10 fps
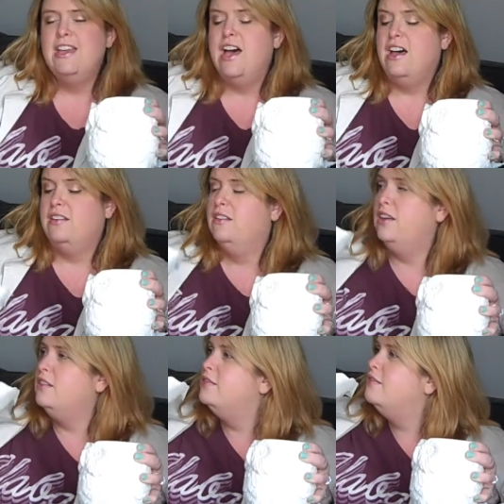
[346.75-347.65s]
And
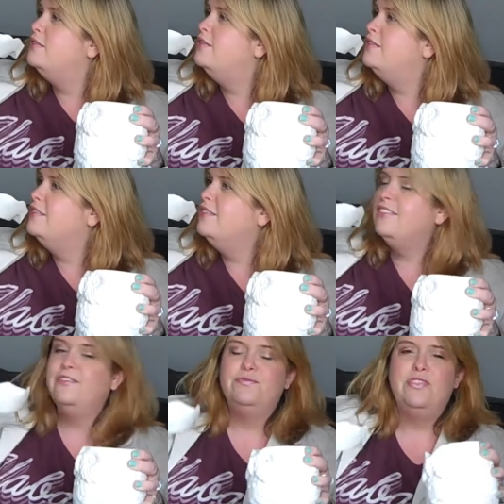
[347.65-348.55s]
he
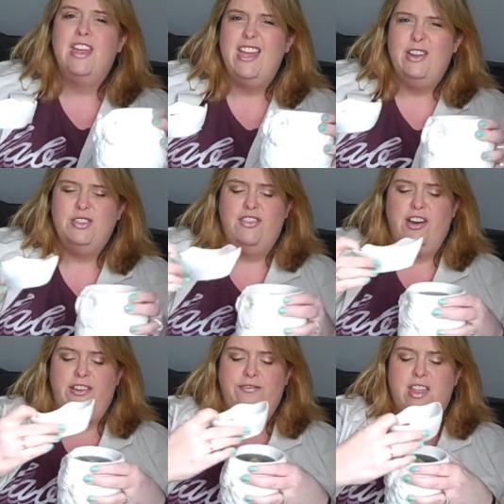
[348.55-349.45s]
was
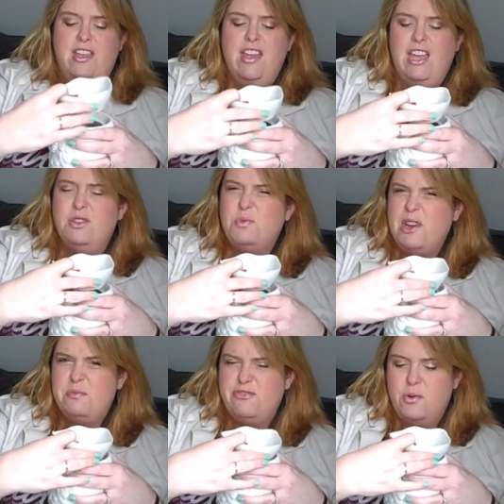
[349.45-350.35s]
fine. He was
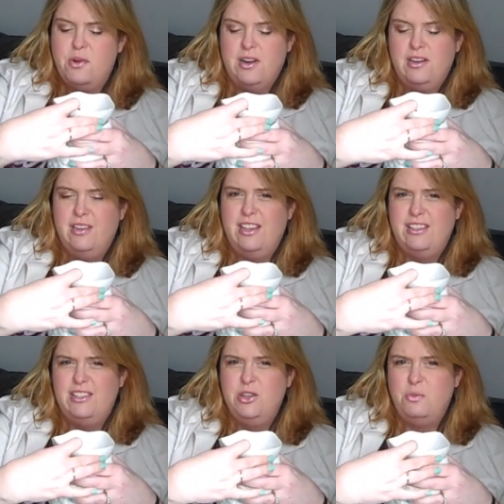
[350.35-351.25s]
weird before.
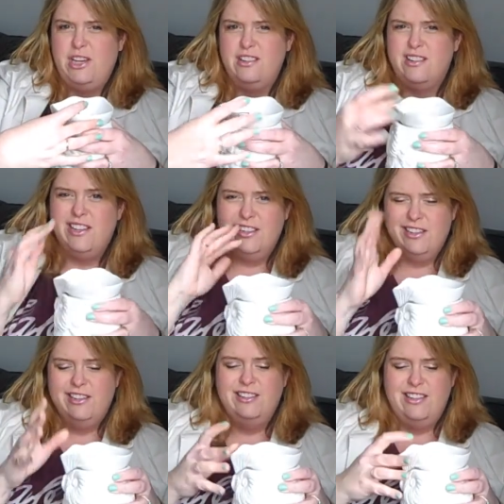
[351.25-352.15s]
He's still weird.
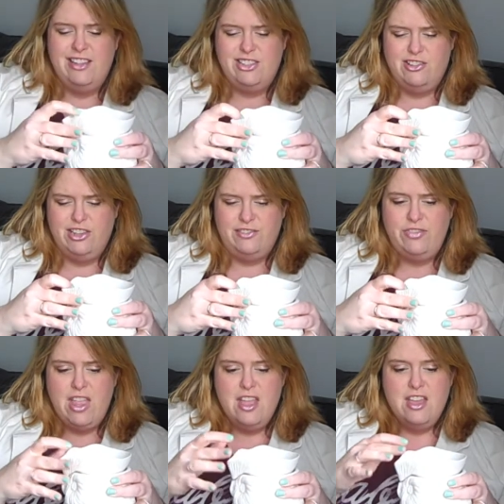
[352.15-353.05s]
It's all good.
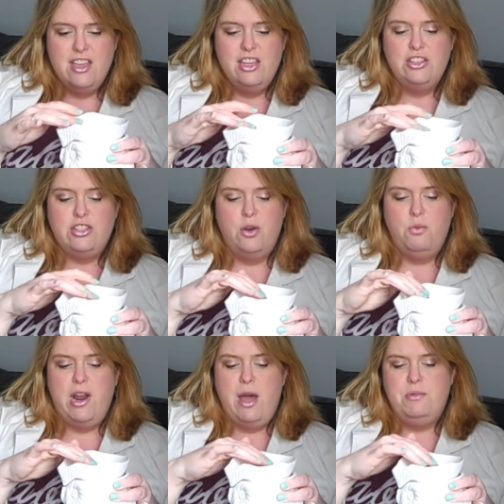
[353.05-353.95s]
So
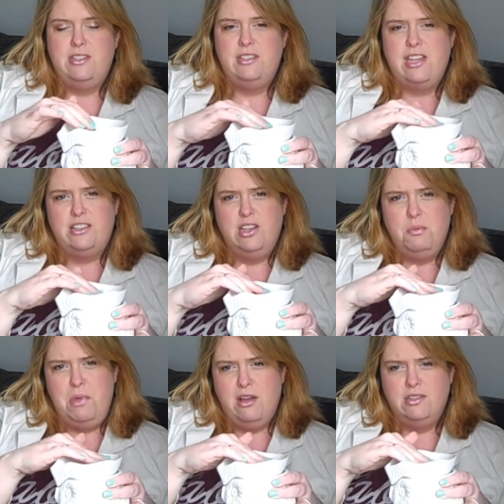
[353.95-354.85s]
what happens is that's going
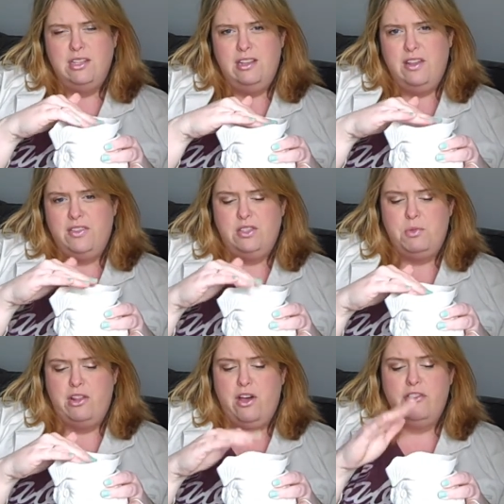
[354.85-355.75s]
to melt and let the
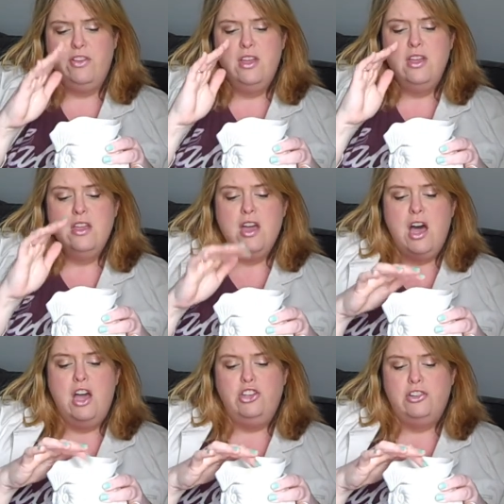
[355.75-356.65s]
smell off.
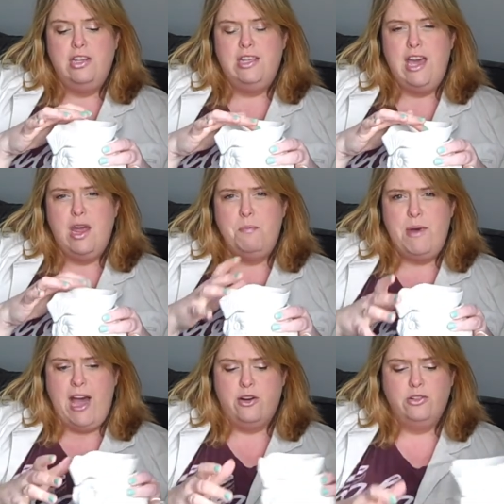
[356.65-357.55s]
You're going to get
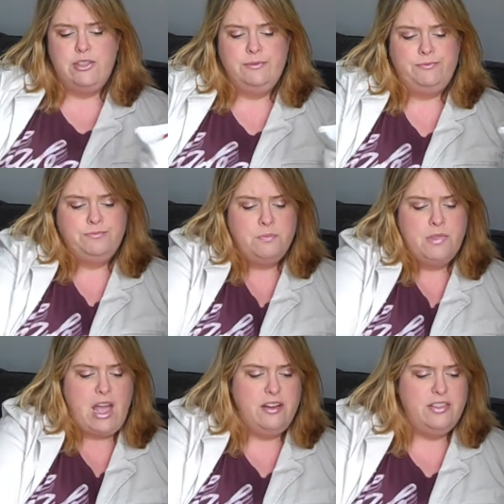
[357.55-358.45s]
about,
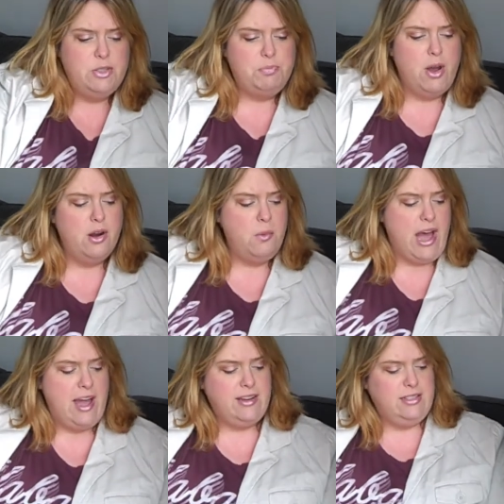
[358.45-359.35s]
out of this bar of
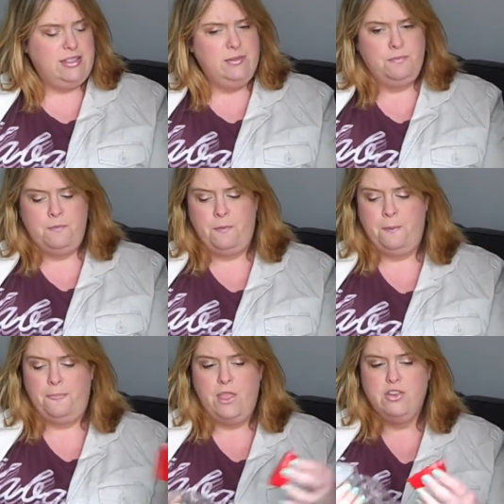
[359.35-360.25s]
wax,
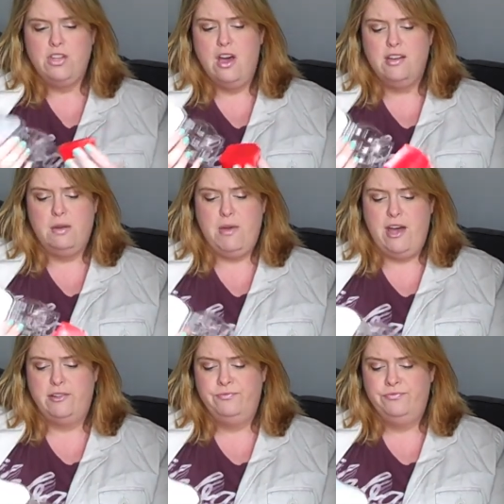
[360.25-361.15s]
you're talking
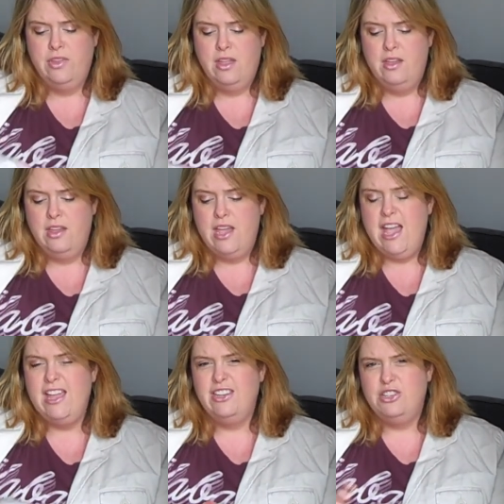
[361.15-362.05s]
about
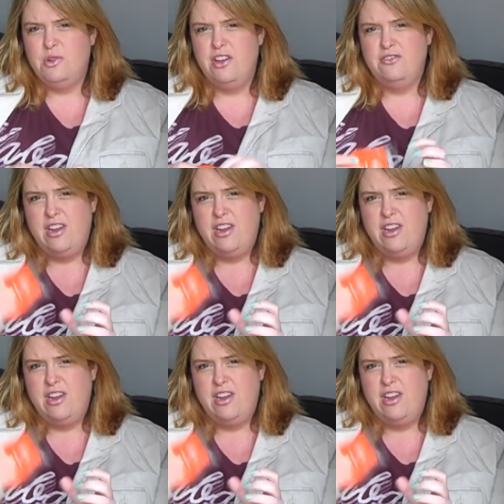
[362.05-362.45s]
80 to 100